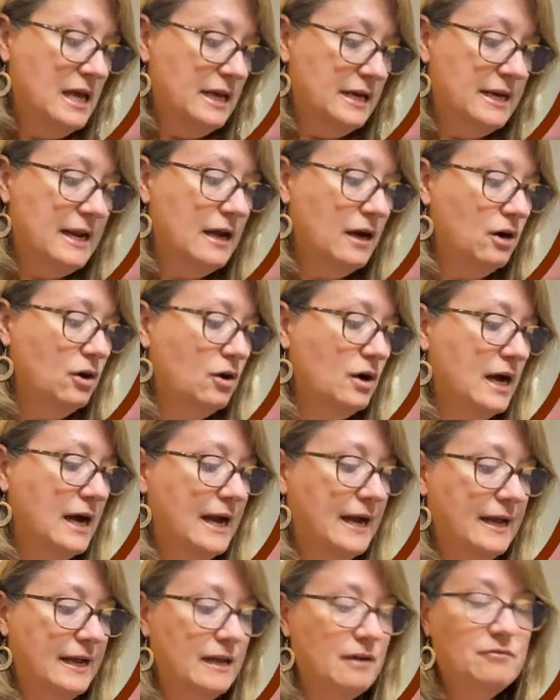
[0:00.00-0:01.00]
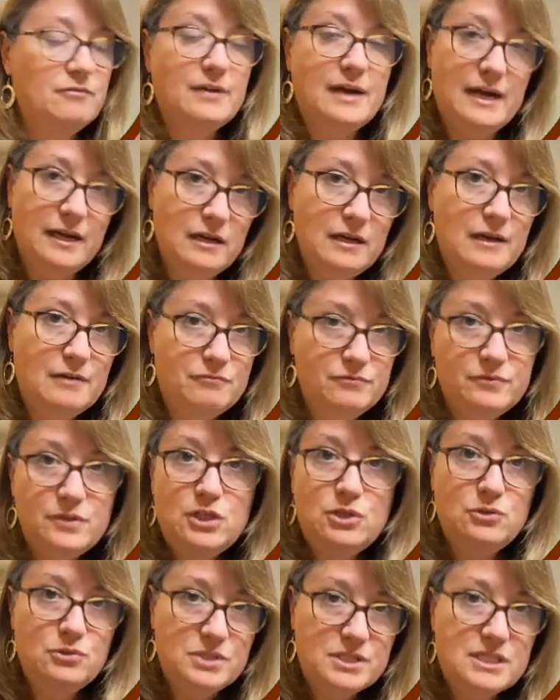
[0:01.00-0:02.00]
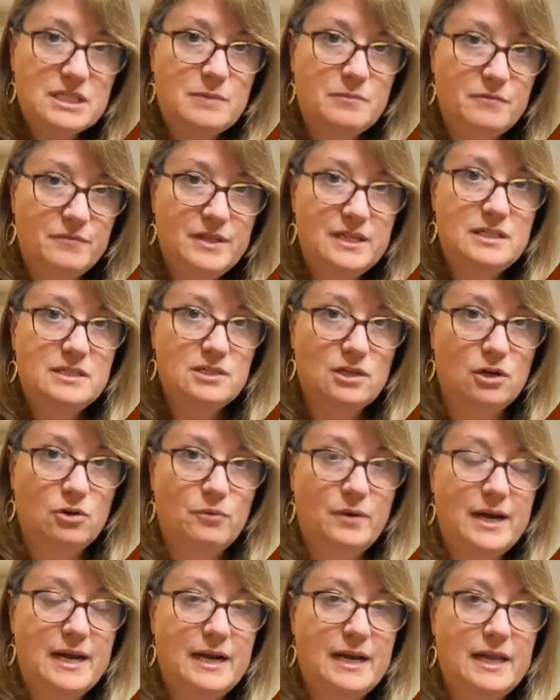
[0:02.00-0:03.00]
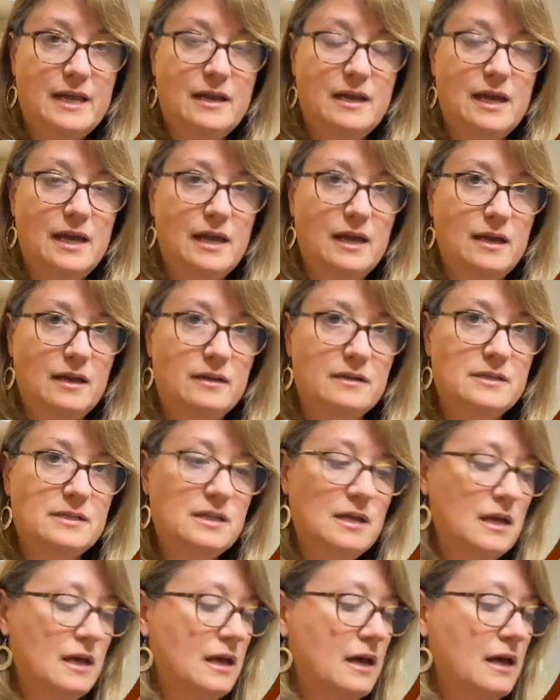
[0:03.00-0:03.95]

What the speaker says: Now I've used some of these already, and